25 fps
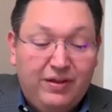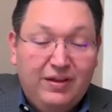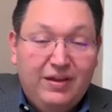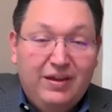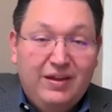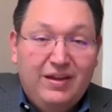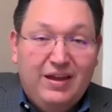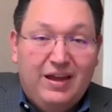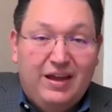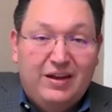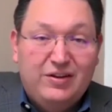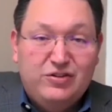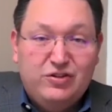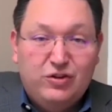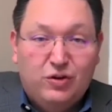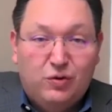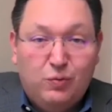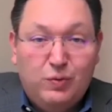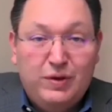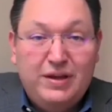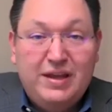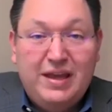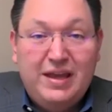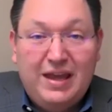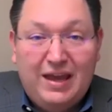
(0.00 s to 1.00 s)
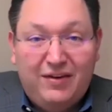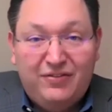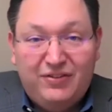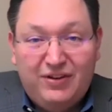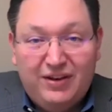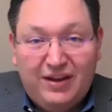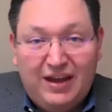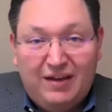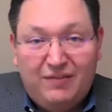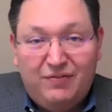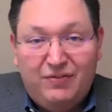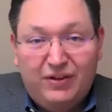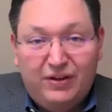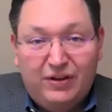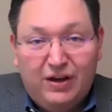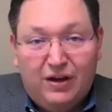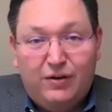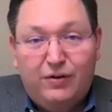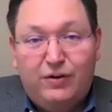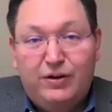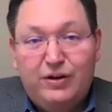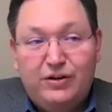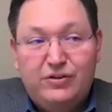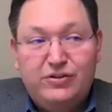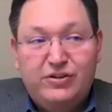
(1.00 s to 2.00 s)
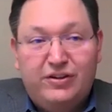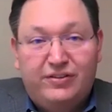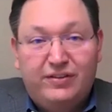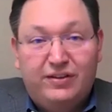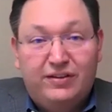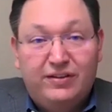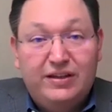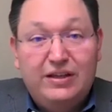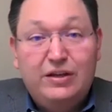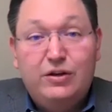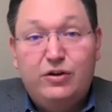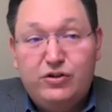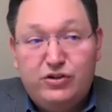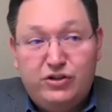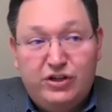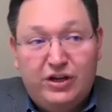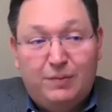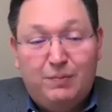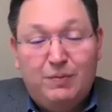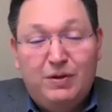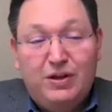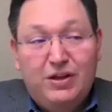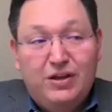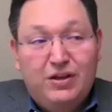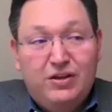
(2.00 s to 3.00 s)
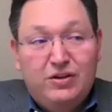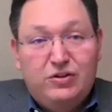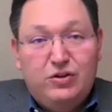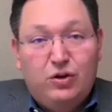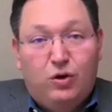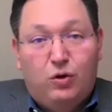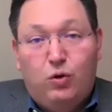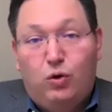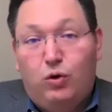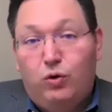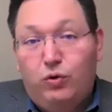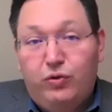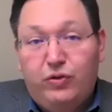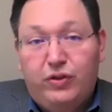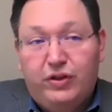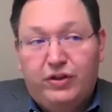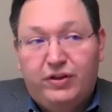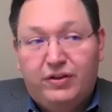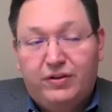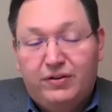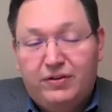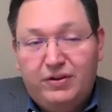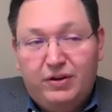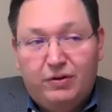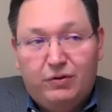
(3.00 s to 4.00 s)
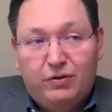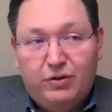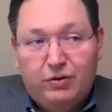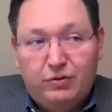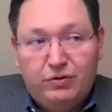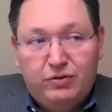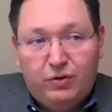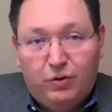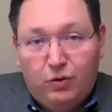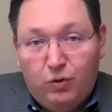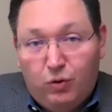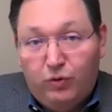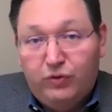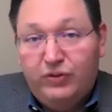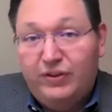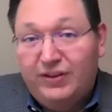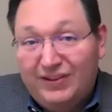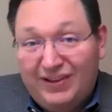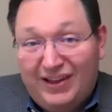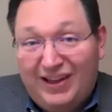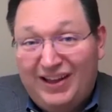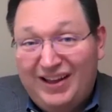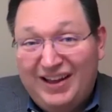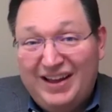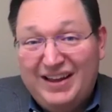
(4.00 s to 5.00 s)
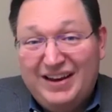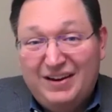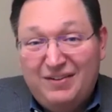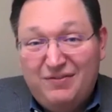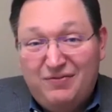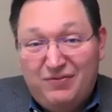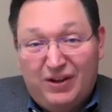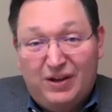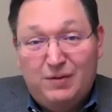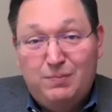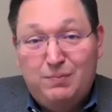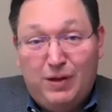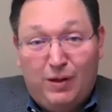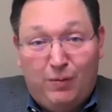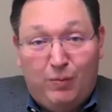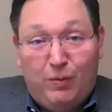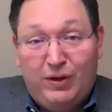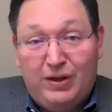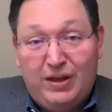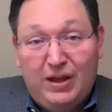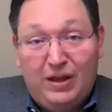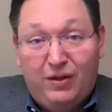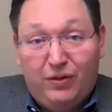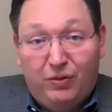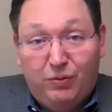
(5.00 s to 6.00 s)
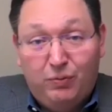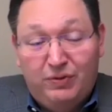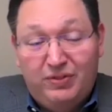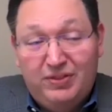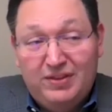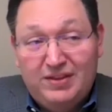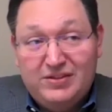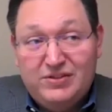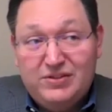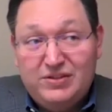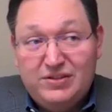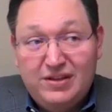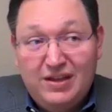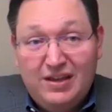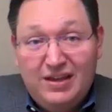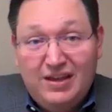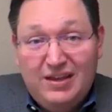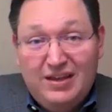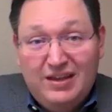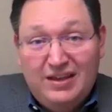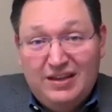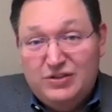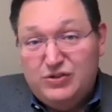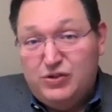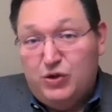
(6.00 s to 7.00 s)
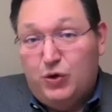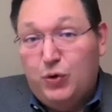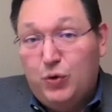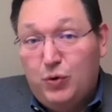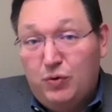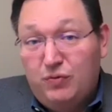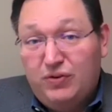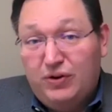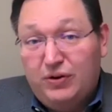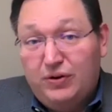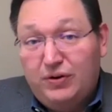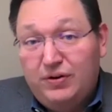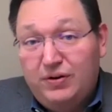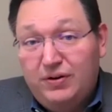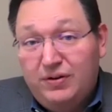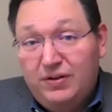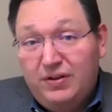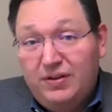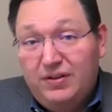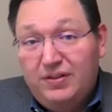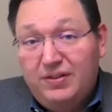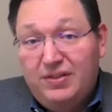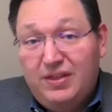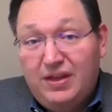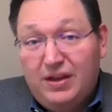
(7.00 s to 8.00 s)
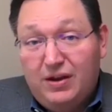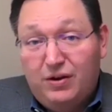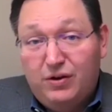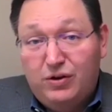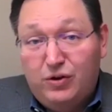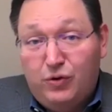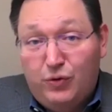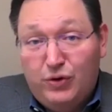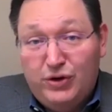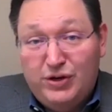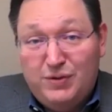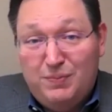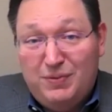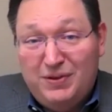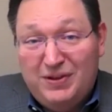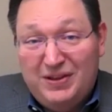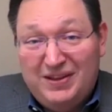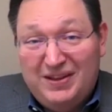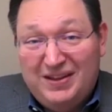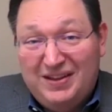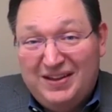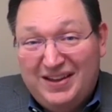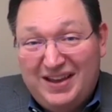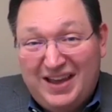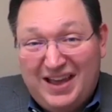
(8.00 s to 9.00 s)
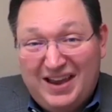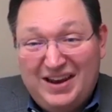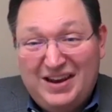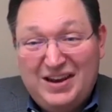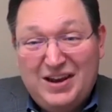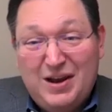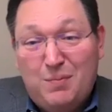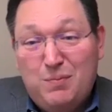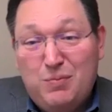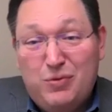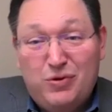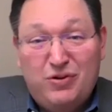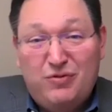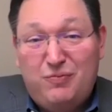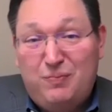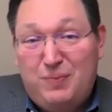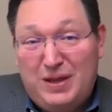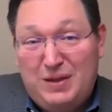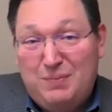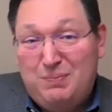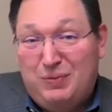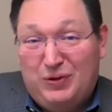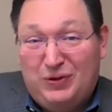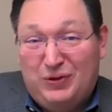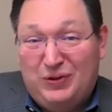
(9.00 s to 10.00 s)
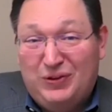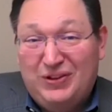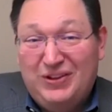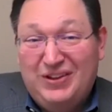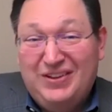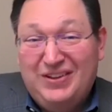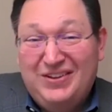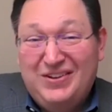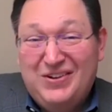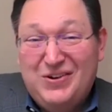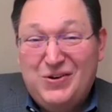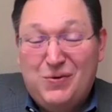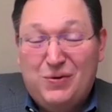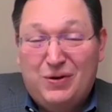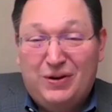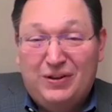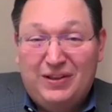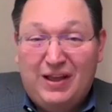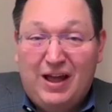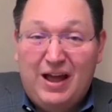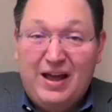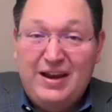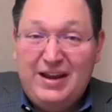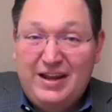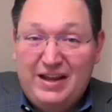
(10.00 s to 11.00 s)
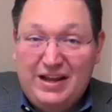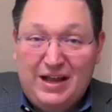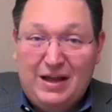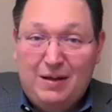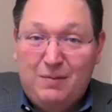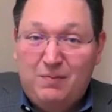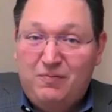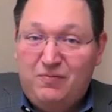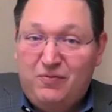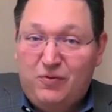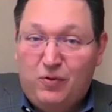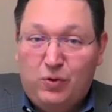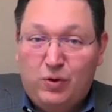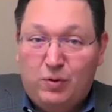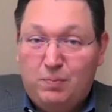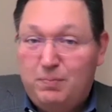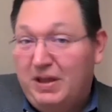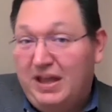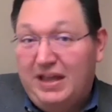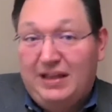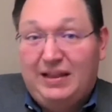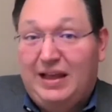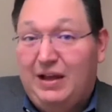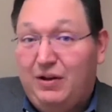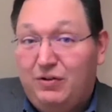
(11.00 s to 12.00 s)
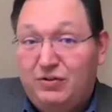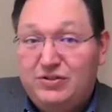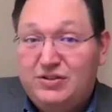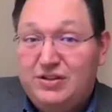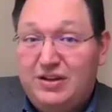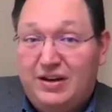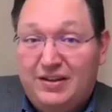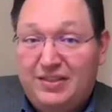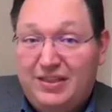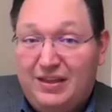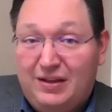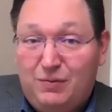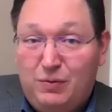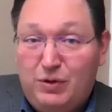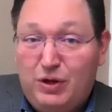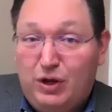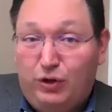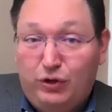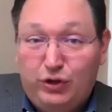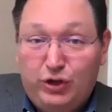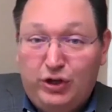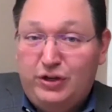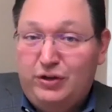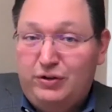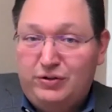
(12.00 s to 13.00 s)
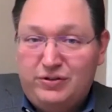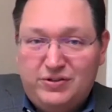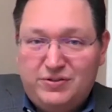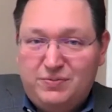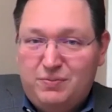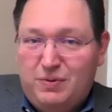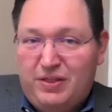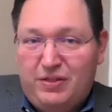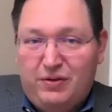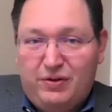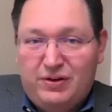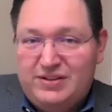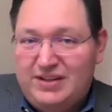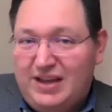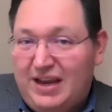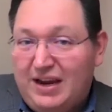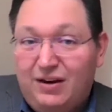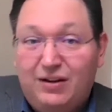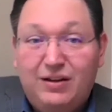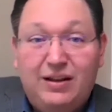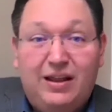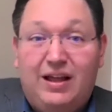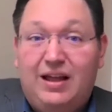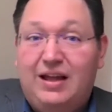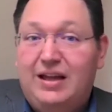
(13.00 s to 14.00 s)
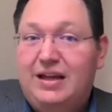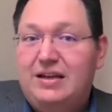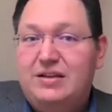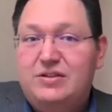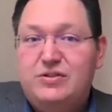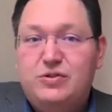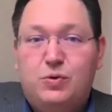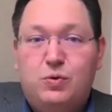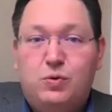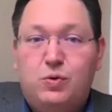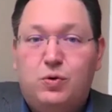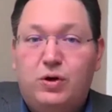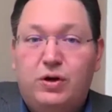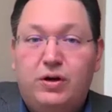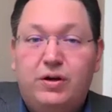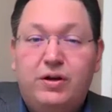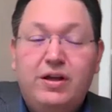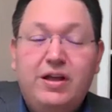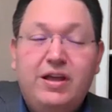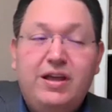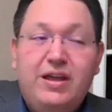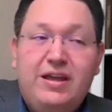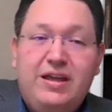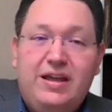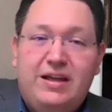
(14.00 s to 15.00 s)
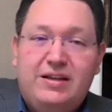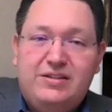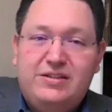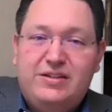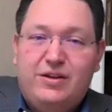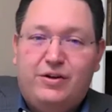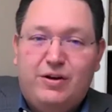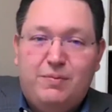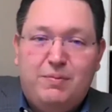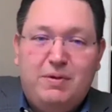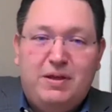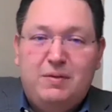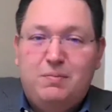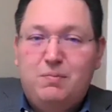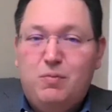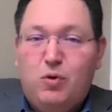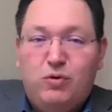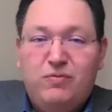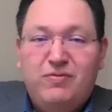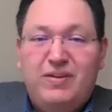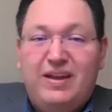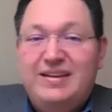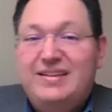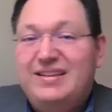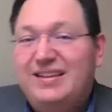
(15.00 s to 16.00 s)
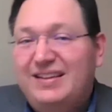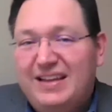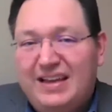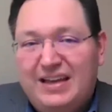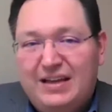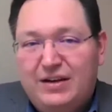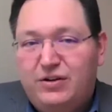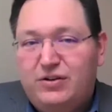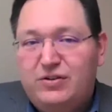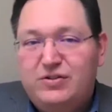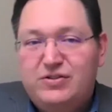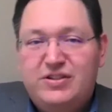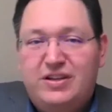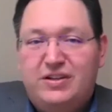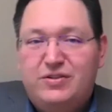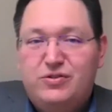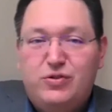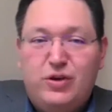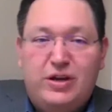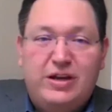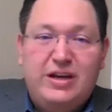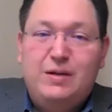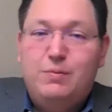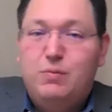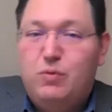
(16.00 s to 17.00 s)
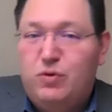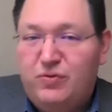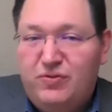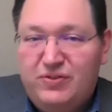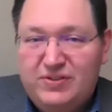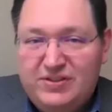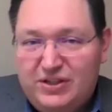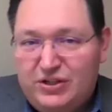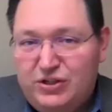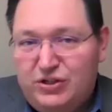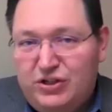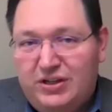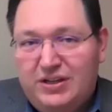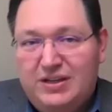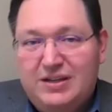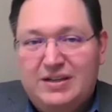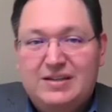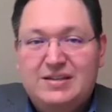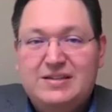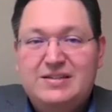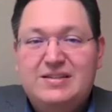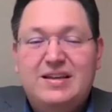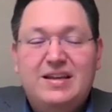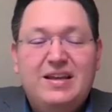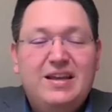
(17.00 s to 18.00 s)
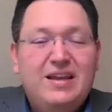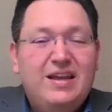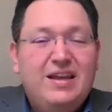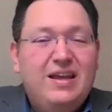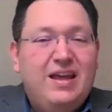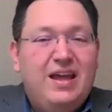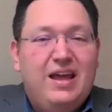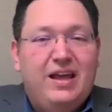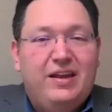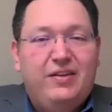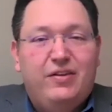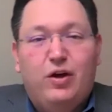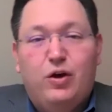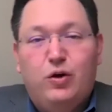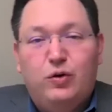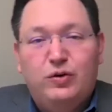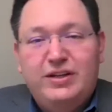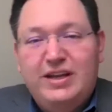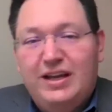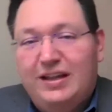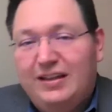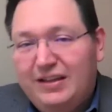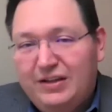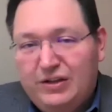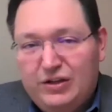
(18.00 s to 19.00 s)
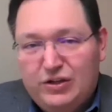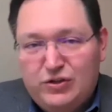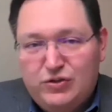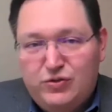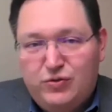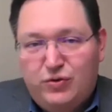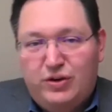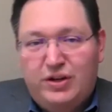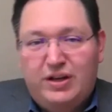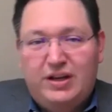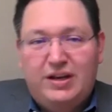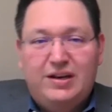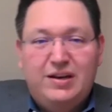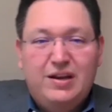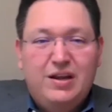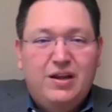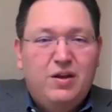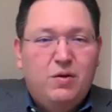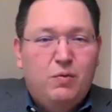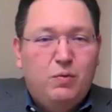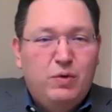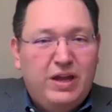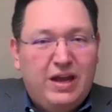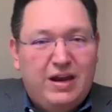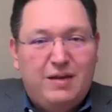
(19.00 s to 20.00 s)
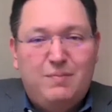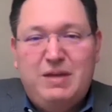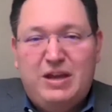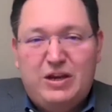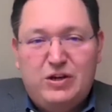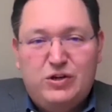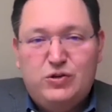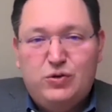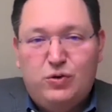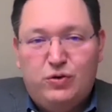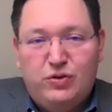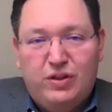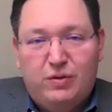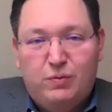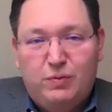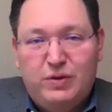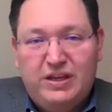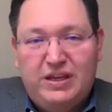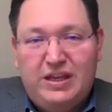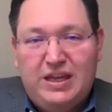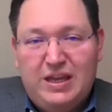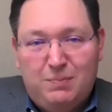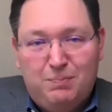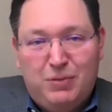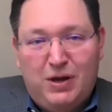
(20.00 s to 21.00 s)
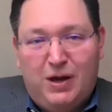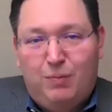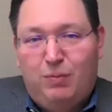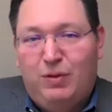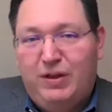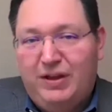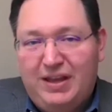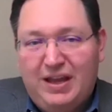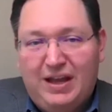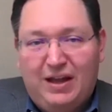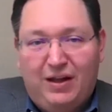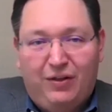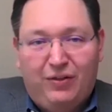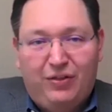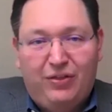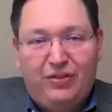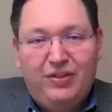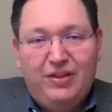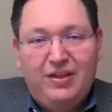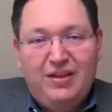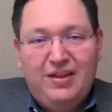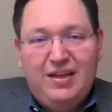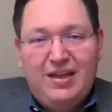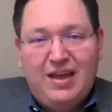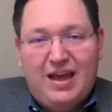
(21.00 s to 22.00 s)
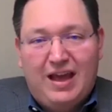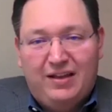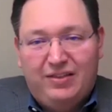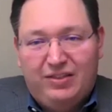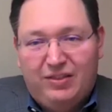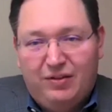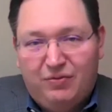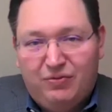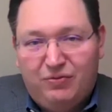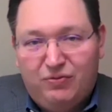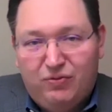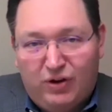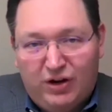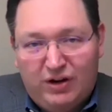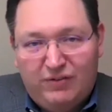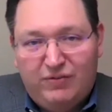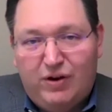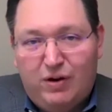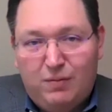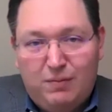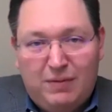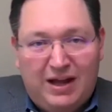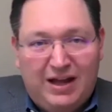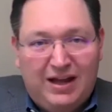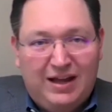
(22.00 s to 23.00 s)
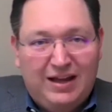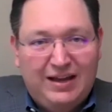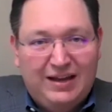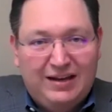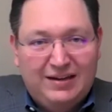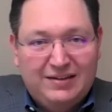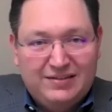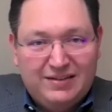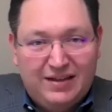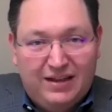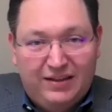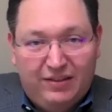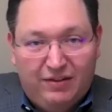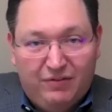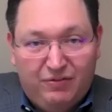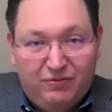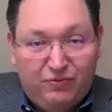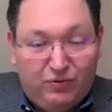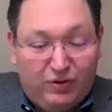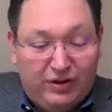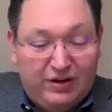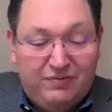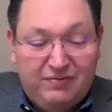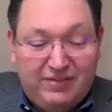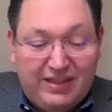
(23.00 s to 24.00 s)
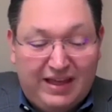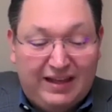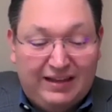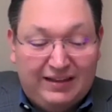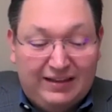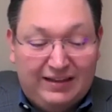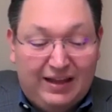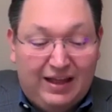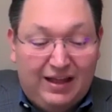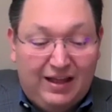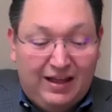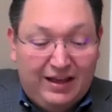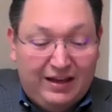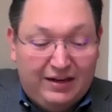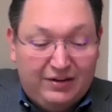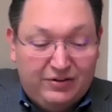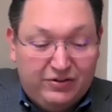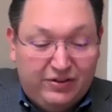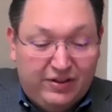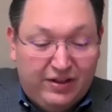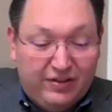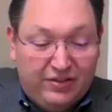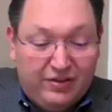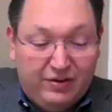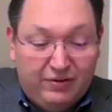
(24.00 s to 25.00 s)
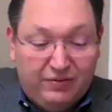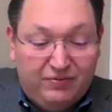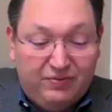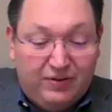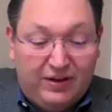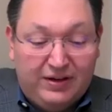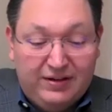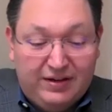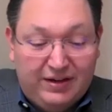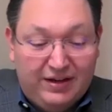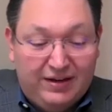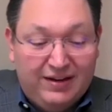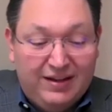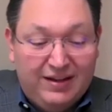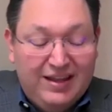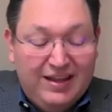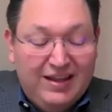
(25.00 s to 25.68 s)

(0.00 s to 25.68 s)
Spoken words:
And so we have to have the courage and the leadership to hold the line and fund public health. When this is over, there are going to be any number of people who are lining up for bailouts. And I think we all know whether it's airlines or it's going to be more ventilators and training more physicians and the hotel industry. And we got to make sure that we keep public health at the front of our minds and the front of that line so that they're funded.